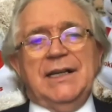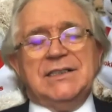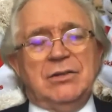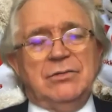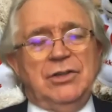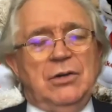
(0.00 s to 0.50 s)

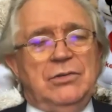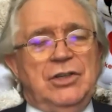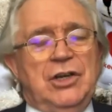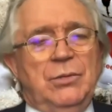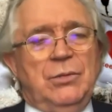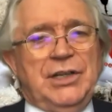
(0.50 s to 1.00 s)
So
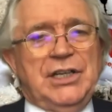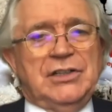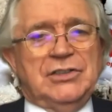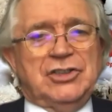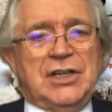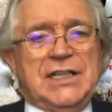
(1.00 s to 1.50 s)
nobody
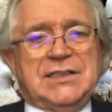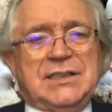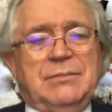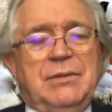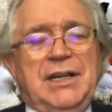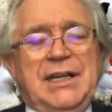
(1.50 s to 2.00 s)
could trace the
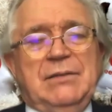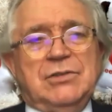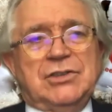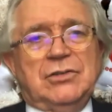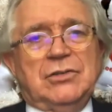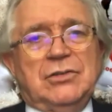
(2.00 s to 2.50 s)
money. It
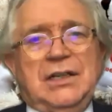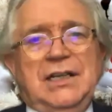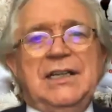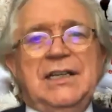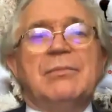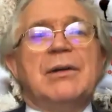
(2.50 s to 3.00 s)
was all cleaned
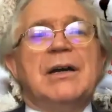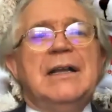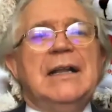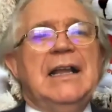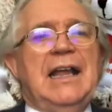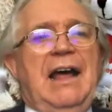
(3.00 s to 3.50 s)
up,
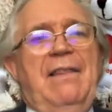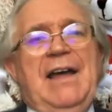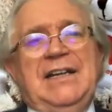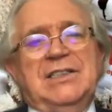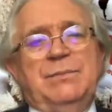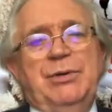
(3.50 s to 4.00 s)
and that
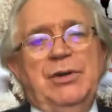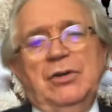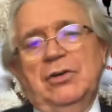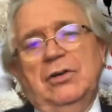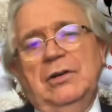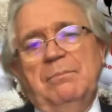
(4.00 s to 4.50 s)
is
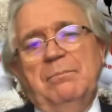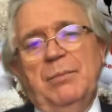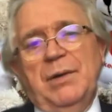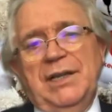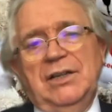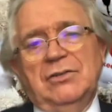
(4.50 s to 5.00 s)
pure
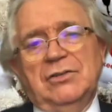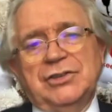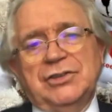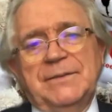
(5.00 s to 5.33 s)
money laundering.